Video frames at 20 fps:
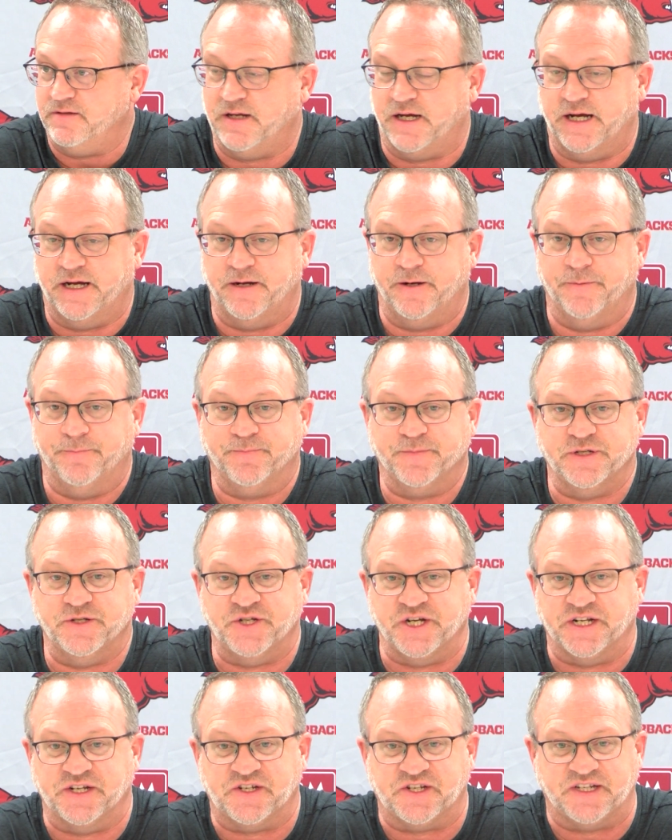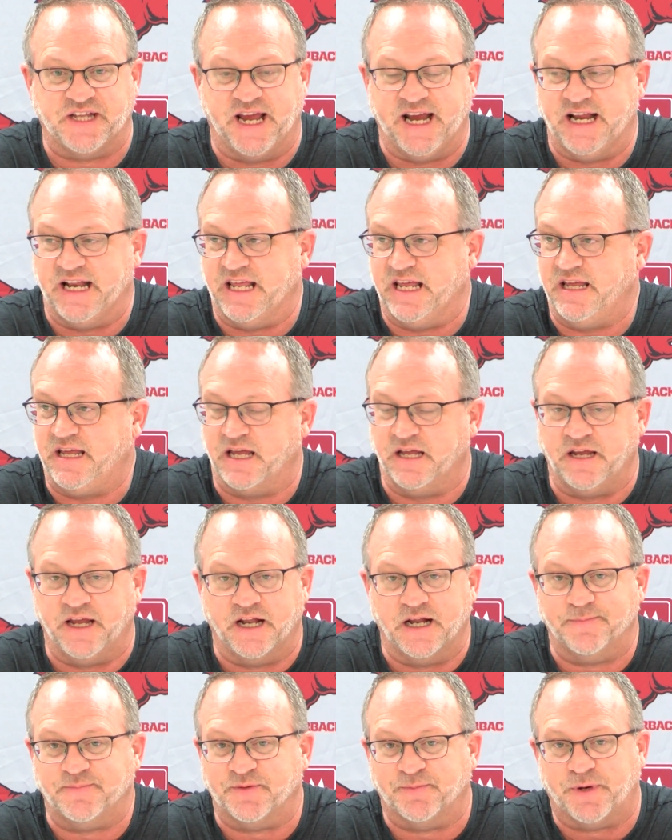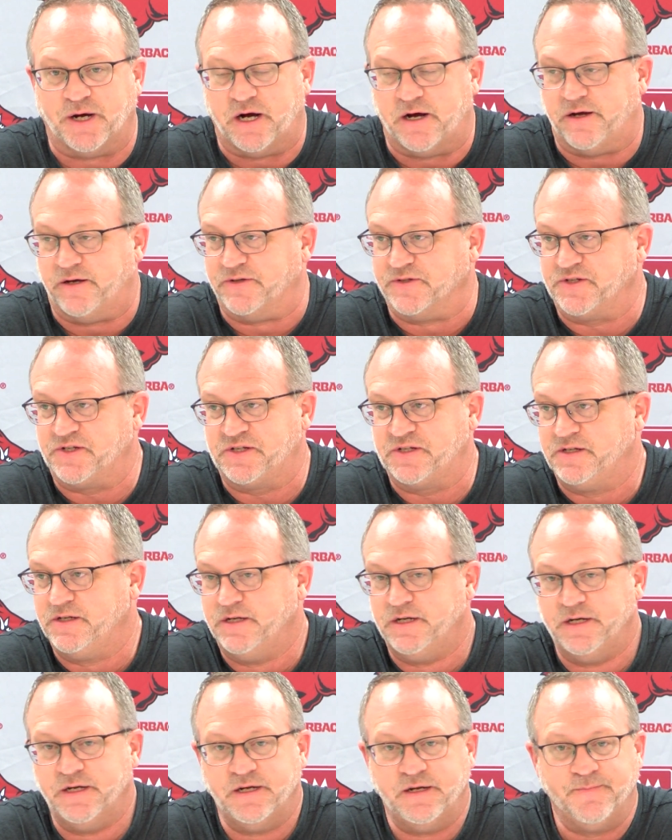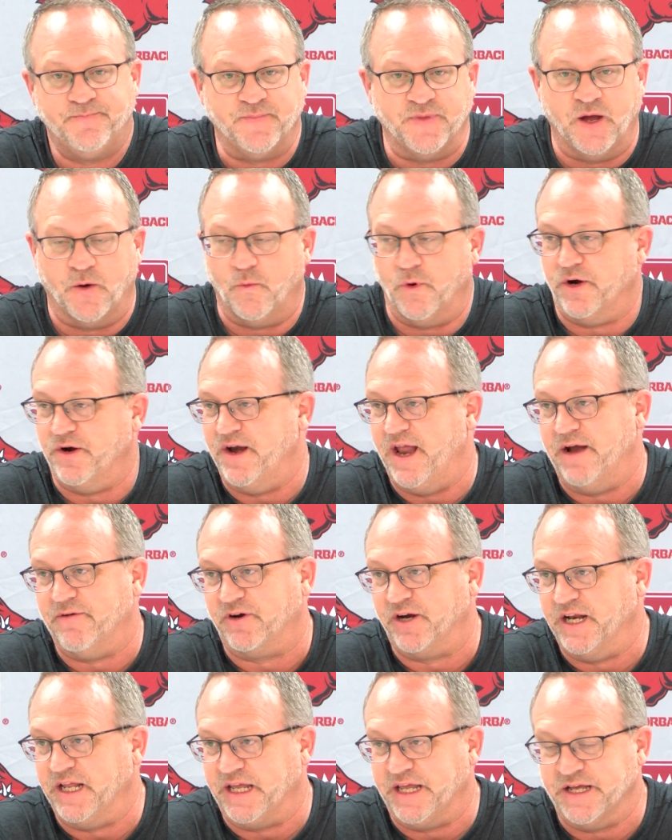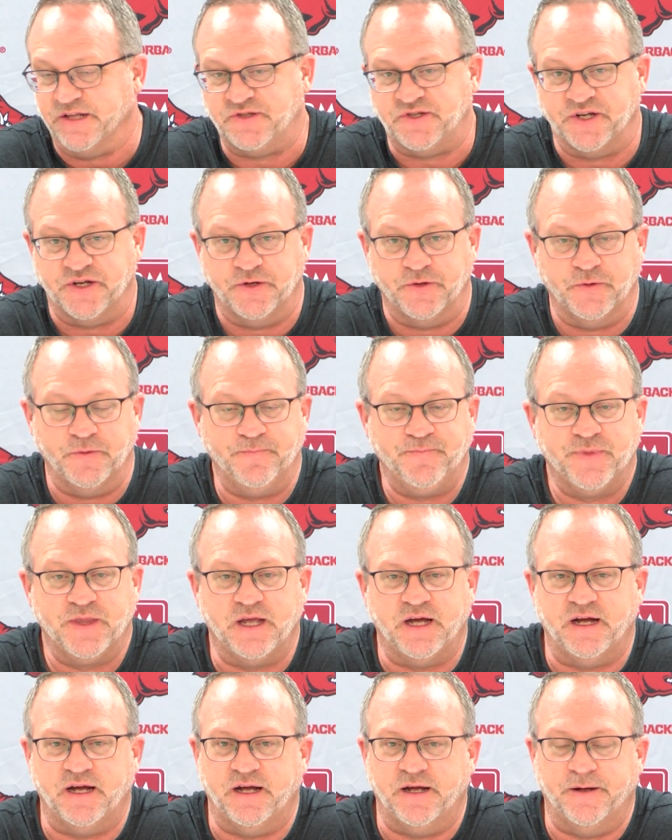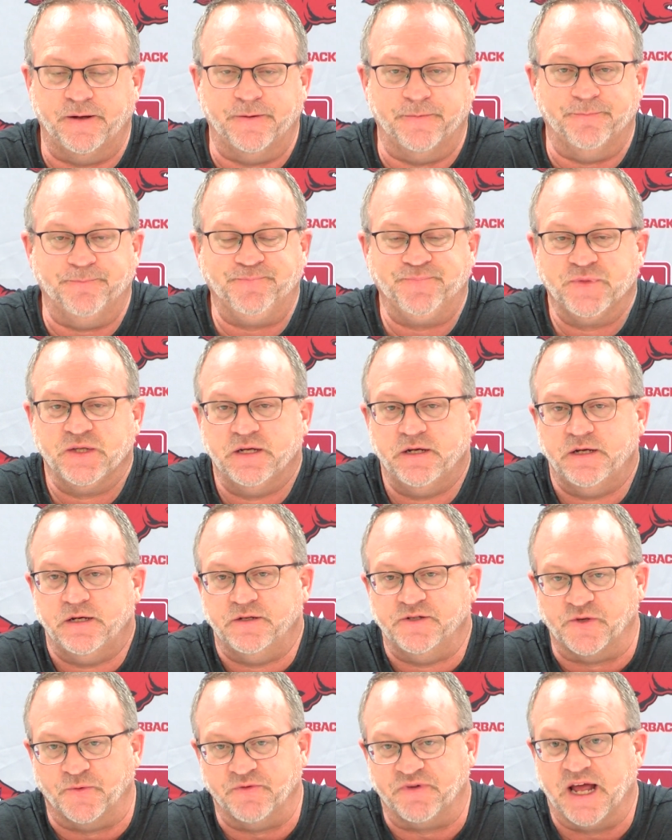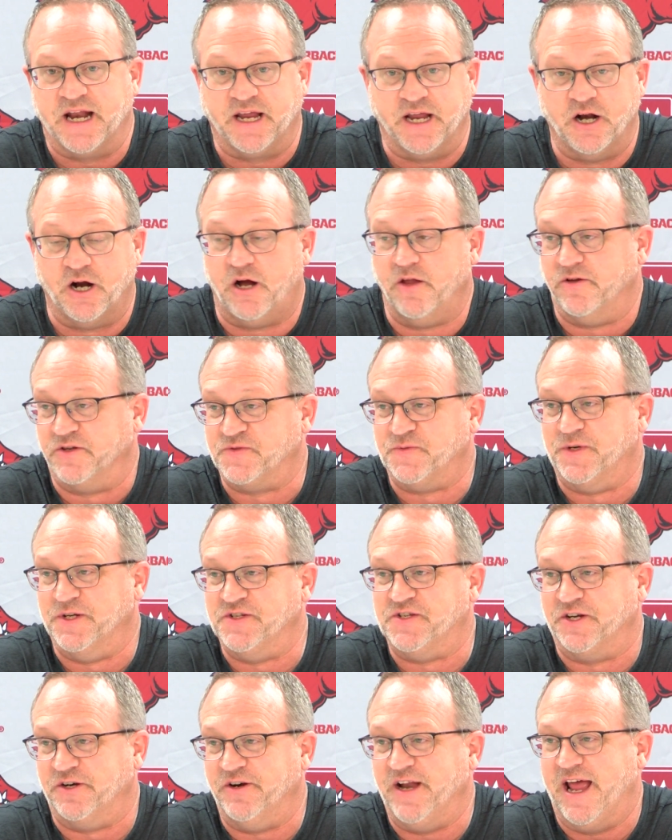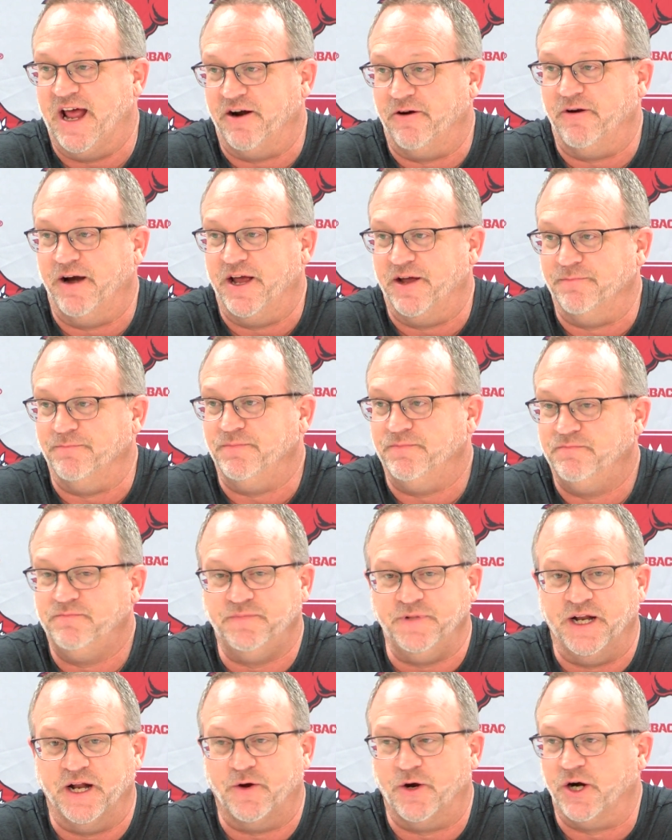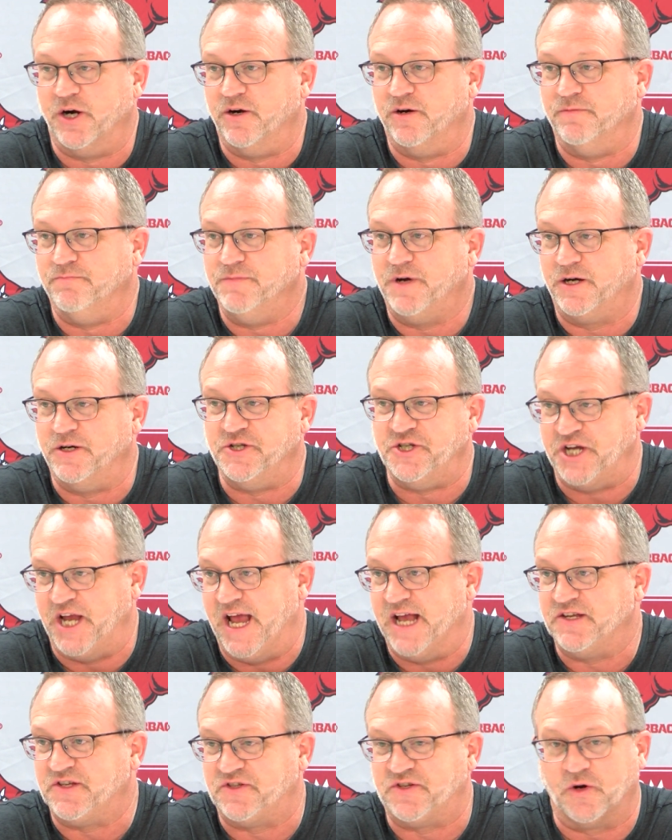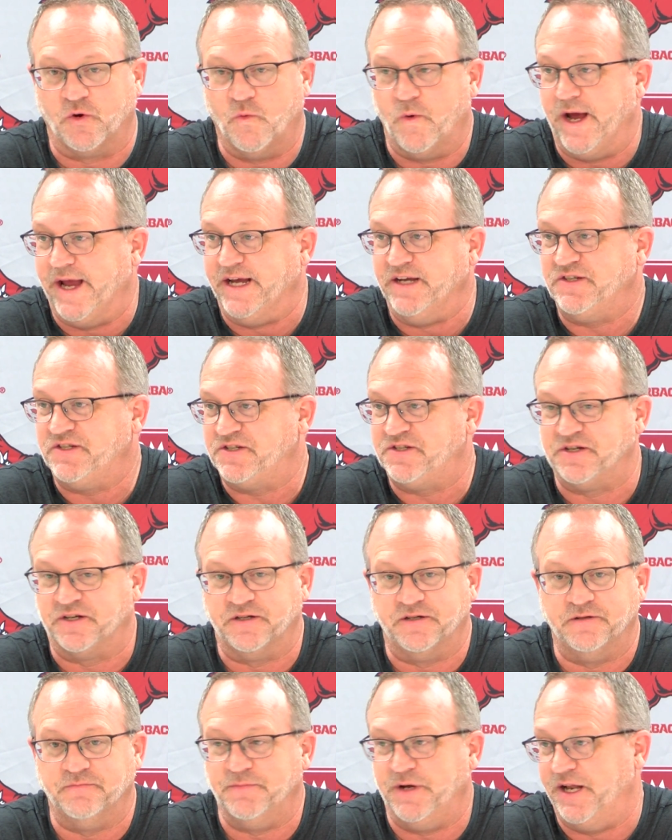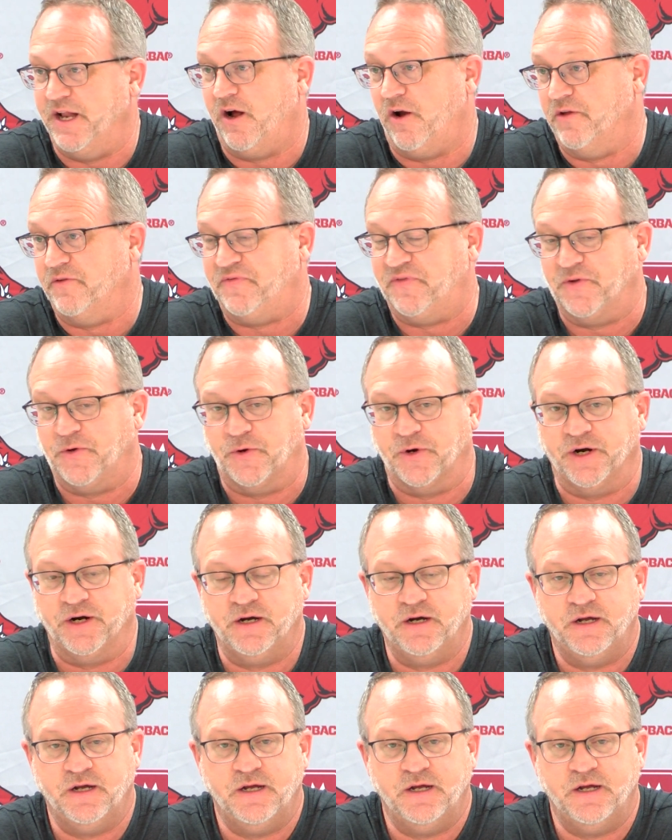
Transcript: Jenna Stady can get up to balls that we're never going to get to. So we've got to get all those ones that are down around, you know, her chest, her waist, her and on the floor.